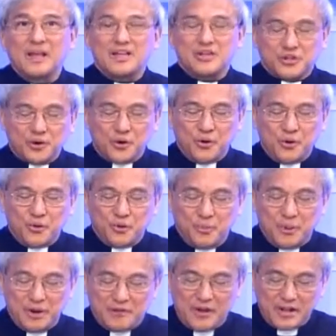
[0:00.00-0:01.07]
So
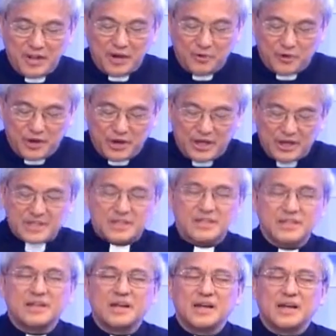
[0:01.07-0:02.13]
my final word is,
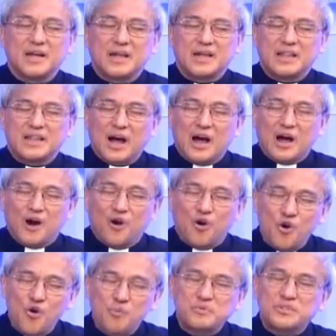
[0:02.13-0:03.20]
the
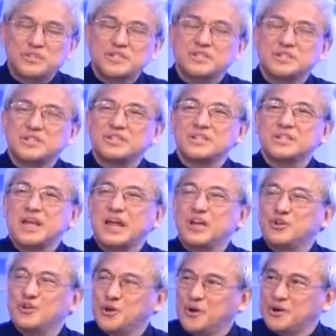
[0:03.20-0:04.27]
hopes
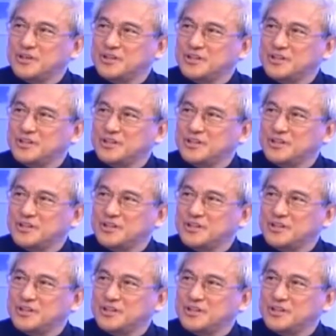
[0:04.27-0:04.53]
and joys,